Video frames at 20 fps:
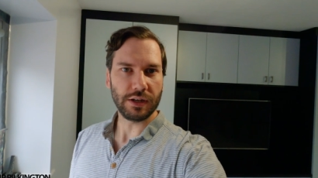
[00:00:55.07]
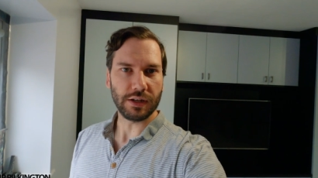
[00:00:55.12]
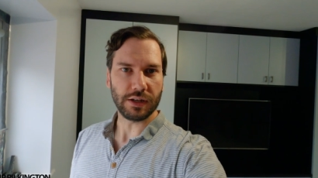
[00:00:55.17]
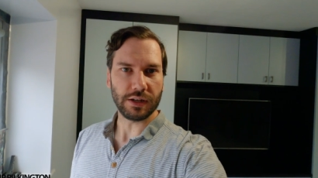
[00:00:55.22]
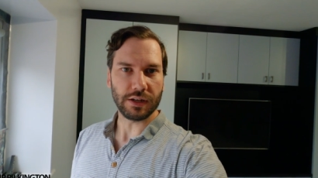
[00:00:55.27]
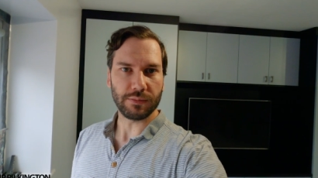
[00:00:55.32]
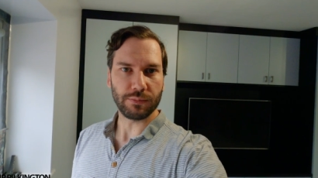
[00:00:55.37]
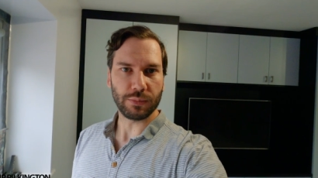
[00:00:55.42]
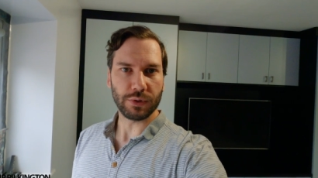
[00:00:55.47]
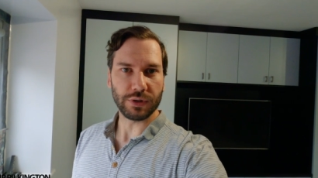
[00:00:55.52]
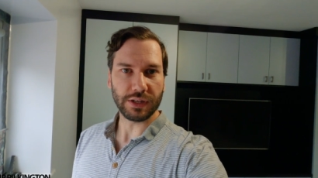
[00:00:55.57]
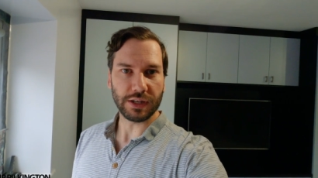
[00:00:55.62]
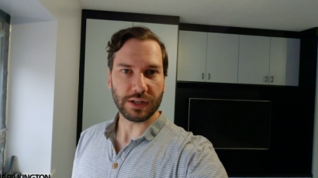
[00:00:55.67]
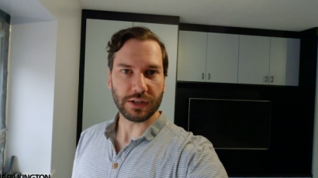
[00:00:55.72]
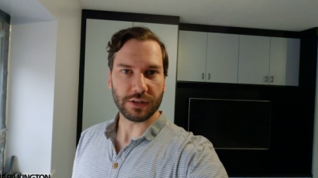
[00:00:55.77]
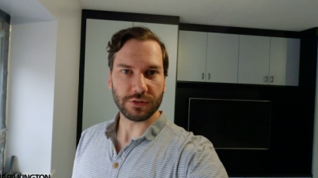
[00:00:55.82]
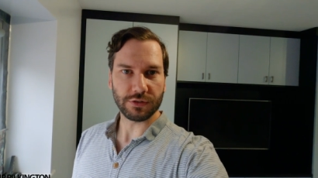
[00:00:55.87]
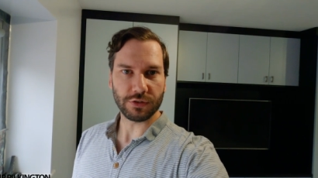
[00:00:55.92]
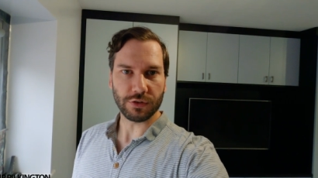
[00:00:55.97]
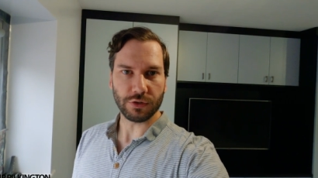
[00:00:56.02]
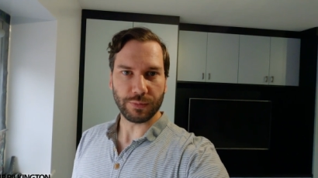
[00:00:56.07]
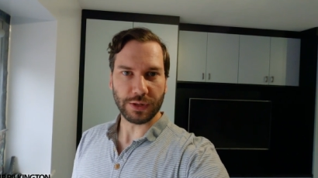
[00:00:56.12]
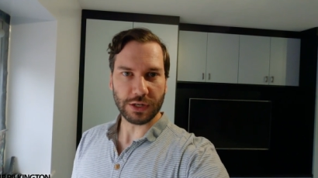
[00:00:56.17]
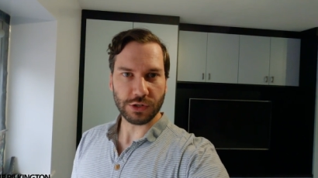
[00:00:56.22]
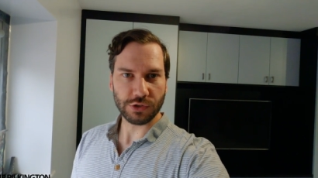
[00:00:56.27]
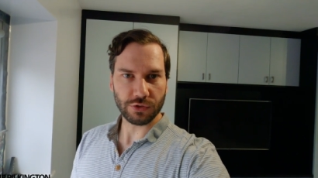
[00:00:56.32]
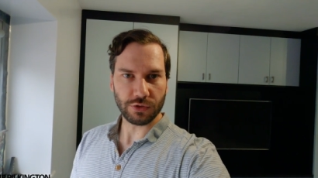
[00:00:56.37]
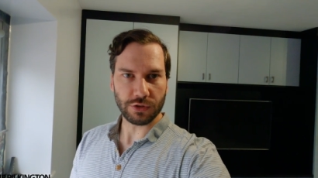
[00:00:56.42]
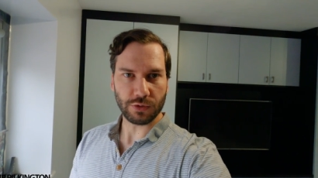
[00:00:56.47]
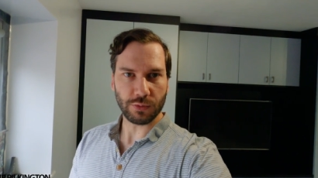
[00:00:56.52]
Um, but yeah, so
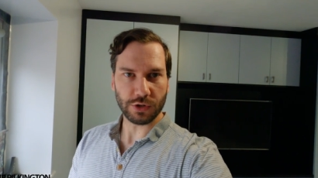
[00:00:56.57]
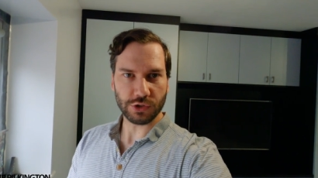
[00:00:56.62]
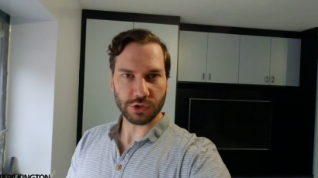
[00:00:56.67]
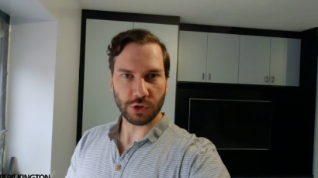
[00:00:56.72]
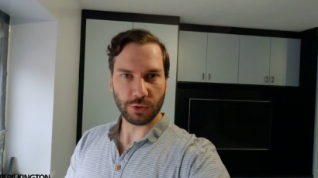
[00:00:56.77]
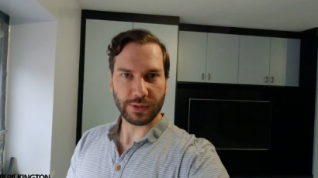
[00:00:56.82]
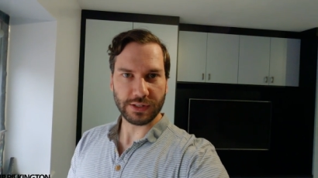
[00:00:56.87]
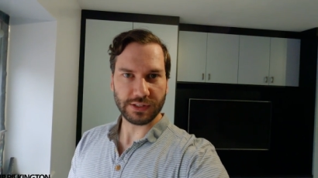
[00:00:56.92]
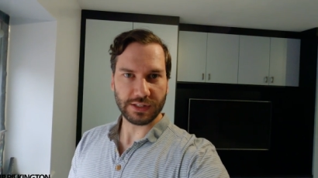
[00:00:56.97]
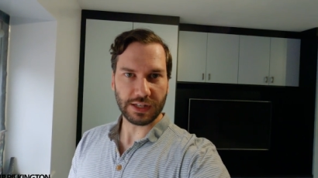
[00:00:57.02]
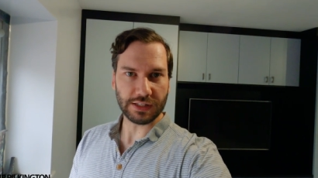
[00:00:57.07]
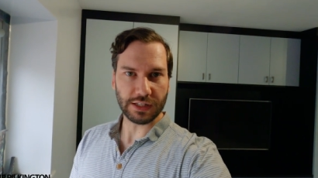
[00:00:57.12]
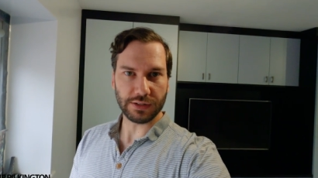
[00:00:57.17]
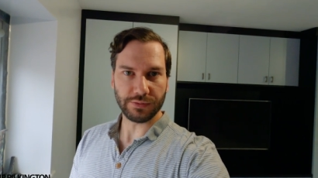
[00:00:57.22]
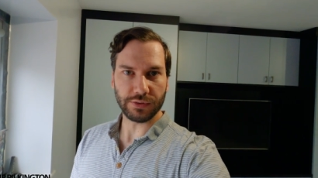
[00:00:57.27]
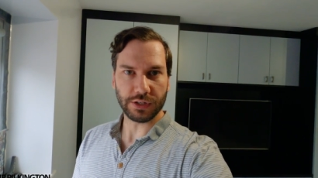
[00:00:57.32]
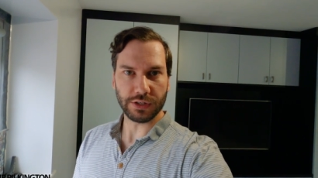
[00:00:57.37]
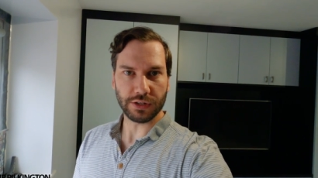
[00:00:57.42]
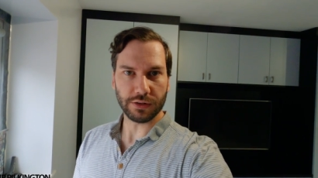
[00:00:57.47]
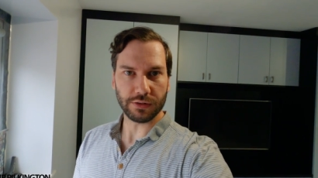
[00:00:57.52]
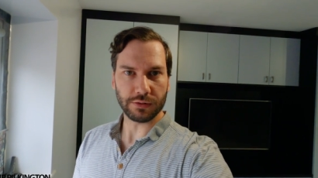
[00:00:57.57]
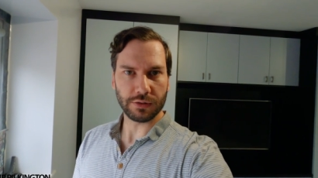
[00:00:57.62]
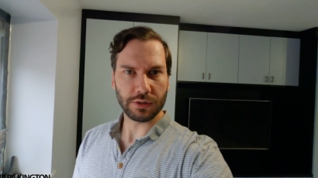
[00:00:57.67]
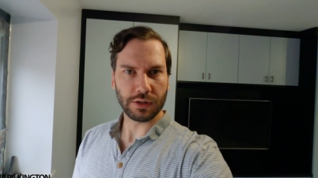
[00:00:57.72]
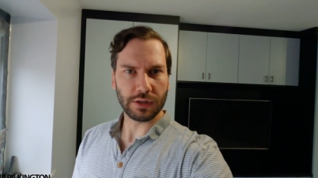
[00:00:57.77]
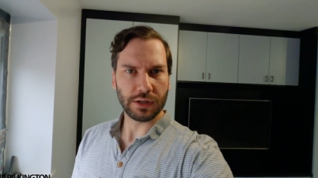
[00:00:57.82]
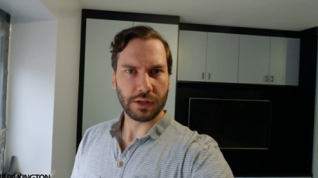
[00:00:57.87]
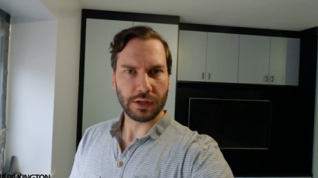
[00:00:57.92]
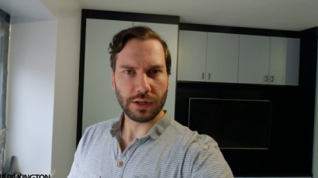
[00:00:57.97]
make sure you watch all the way to the end of the video.